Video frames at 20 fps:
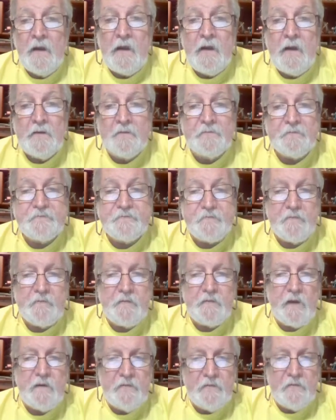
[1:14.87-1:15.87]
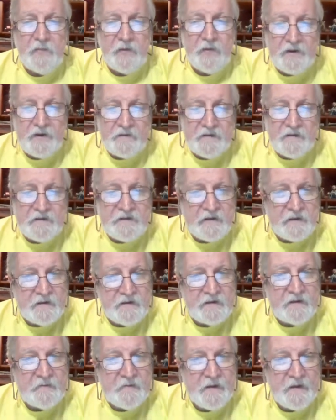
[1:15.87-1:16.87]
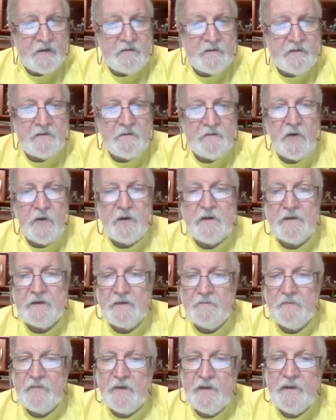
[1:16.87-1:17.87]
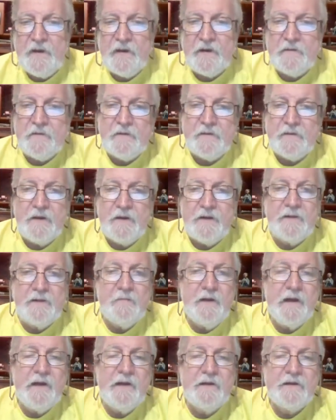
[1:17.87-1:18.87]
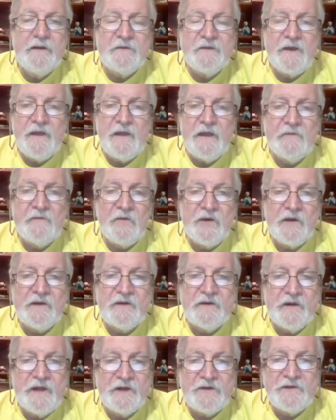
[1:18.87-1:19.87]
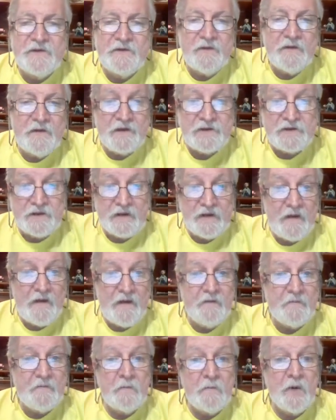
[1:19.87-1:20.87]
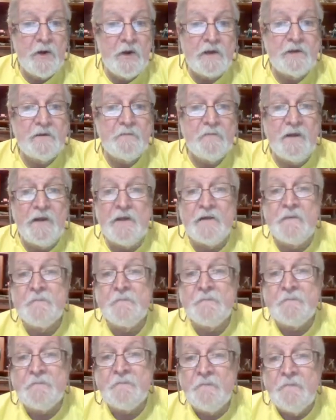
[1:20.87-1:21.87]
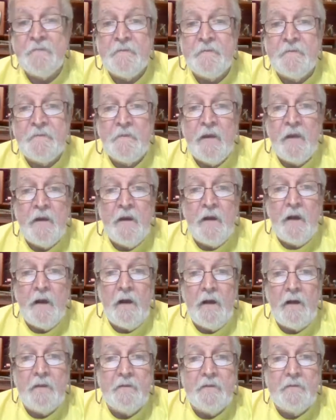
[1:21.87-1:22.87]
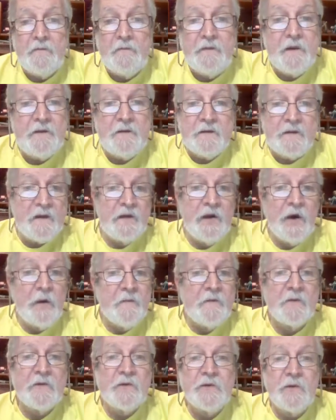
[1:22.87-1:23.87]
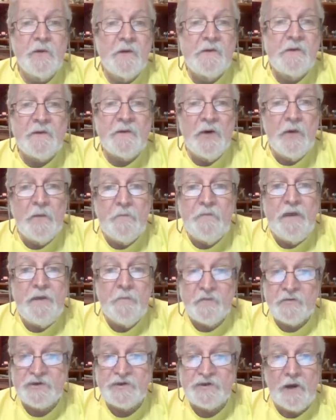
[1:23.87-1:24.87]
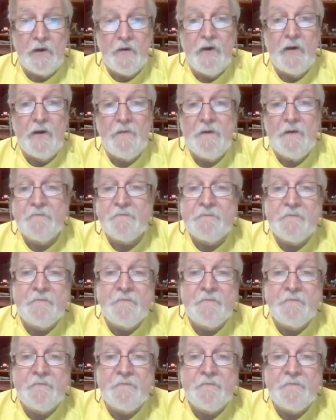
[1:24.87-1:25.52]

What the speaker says: And part of this gets us back to the marketing plan. It's amazing that a lot of organizations don't actually have a marketing plan. They just kind of open their doors and hope people show up.